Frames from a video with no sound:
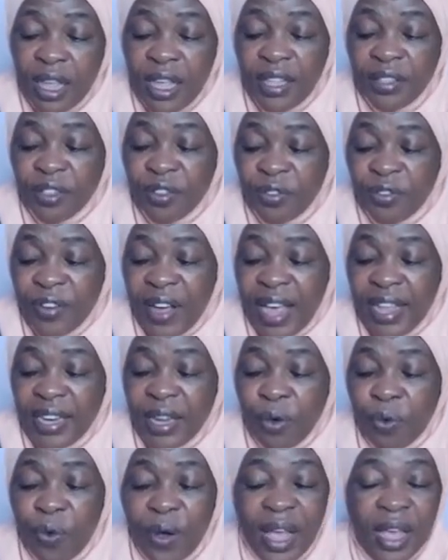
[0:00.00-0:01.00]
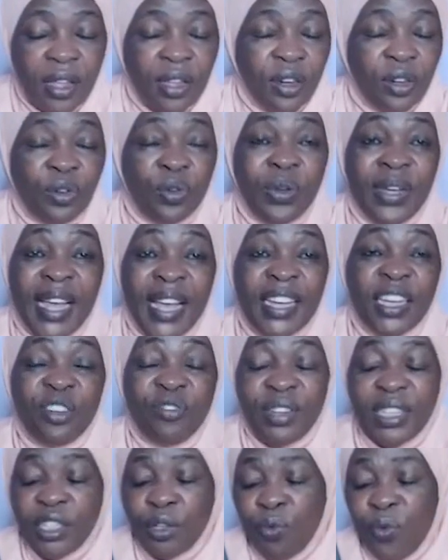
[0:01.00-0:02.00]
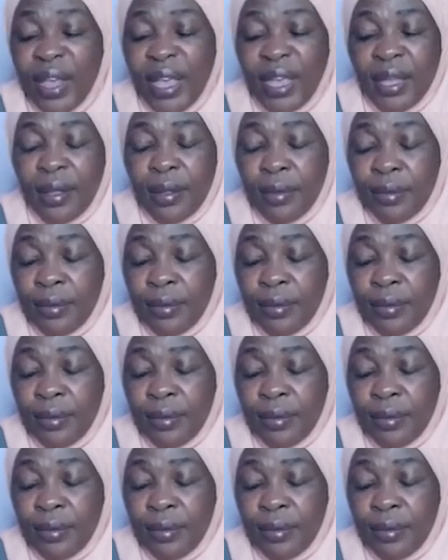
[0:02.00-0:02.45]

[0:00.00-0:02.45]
is to find a way to get rich quick.